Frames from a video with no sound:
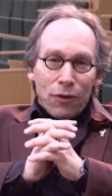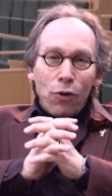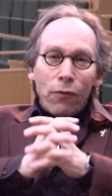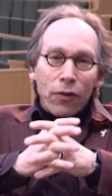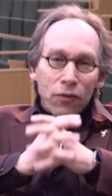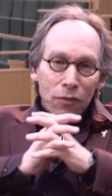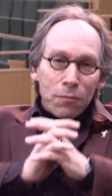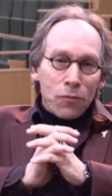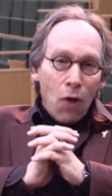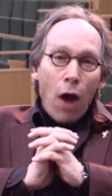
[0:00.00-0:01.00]
The universe is
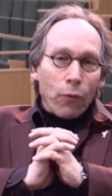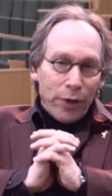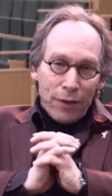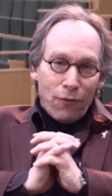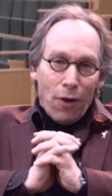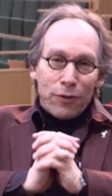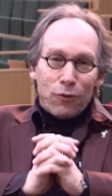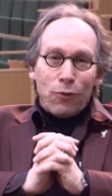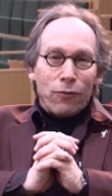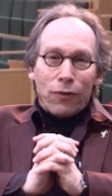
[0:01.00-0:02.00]
not really fine
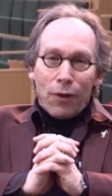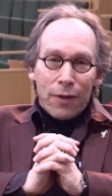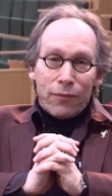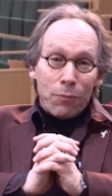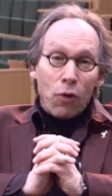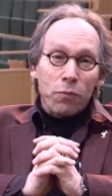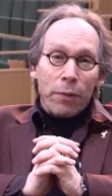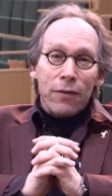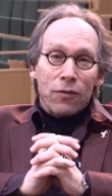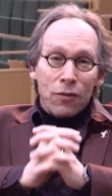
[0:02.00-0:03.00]
tuned for life in most
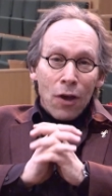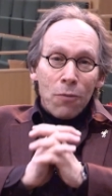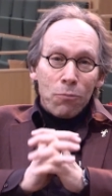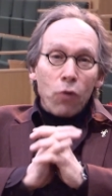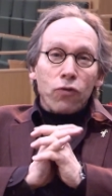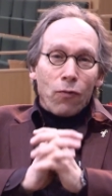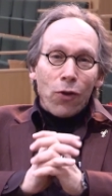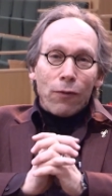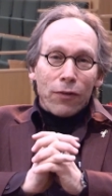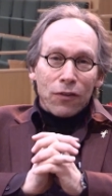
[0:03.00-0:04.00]
places. Most of the
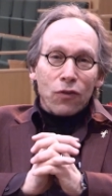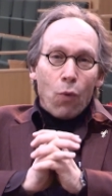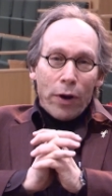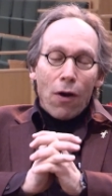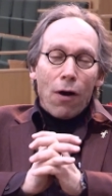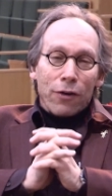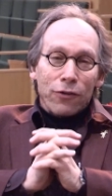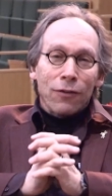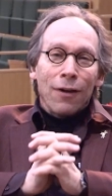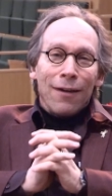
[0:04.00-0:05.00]
universe is quite
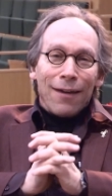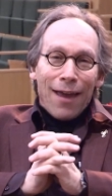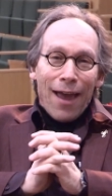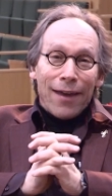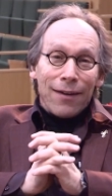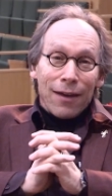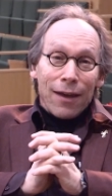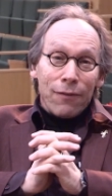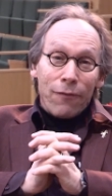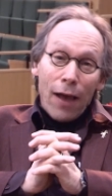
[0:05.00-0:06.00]
harsh. And
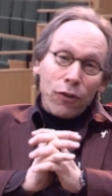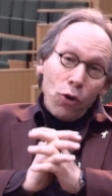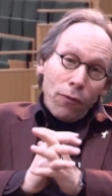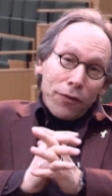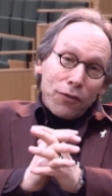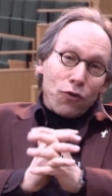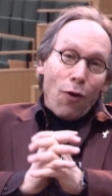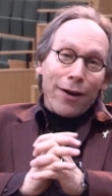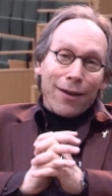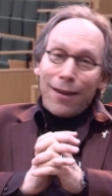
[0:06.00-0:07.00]
in fact, the universe is
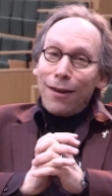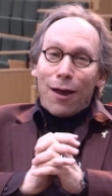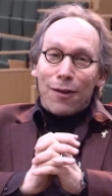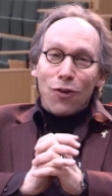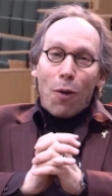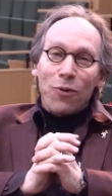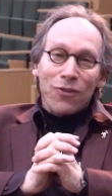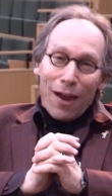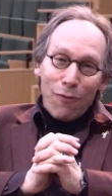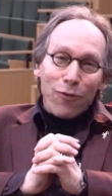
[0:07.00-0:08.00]
trying to kill us
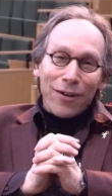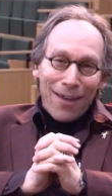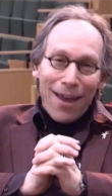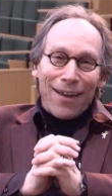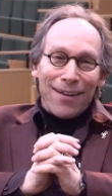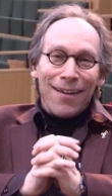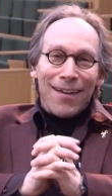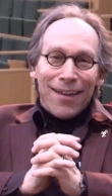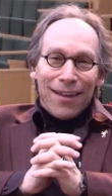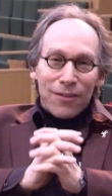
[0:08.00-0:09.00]
almost every day.
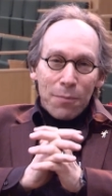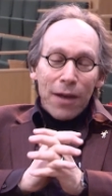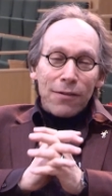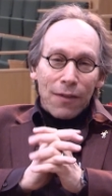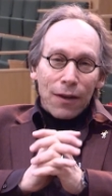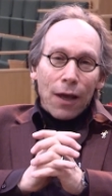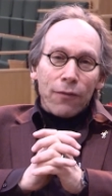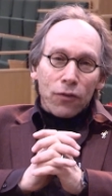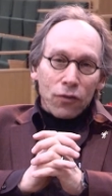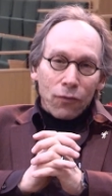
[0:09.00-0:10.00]
It's amazing that
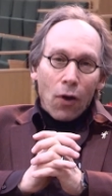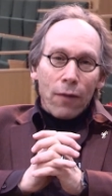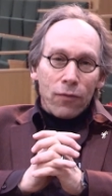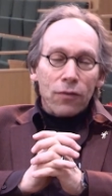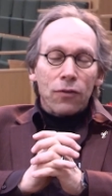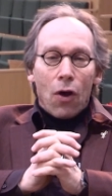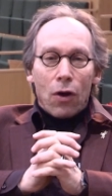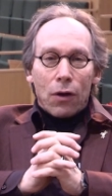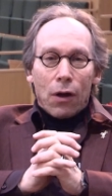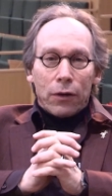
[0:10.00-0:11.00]
life has survived this
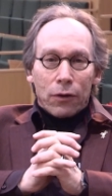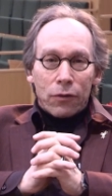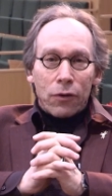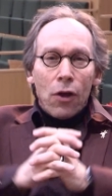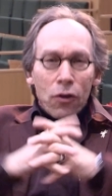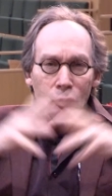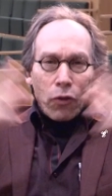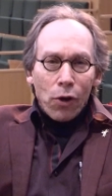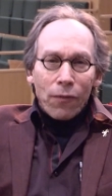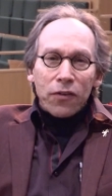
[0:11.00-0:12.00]
long on Earth. So the
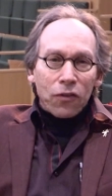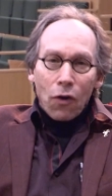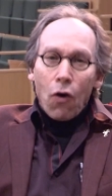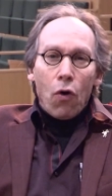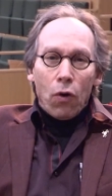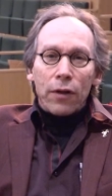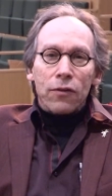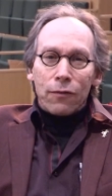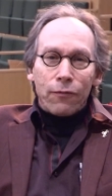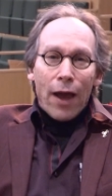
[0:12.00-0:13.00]
universe as a whole
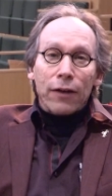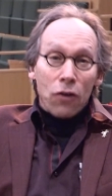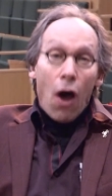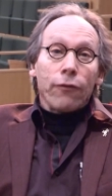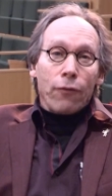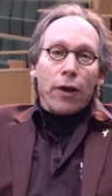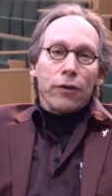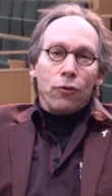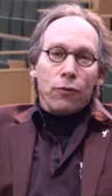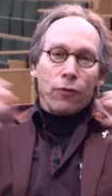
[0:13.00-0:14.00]
is, in fact, not fine
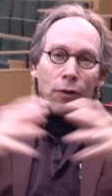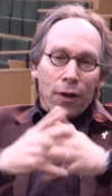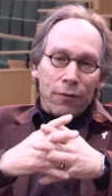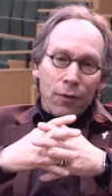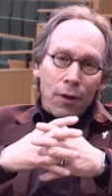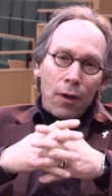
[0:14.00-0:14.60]
tuned for life.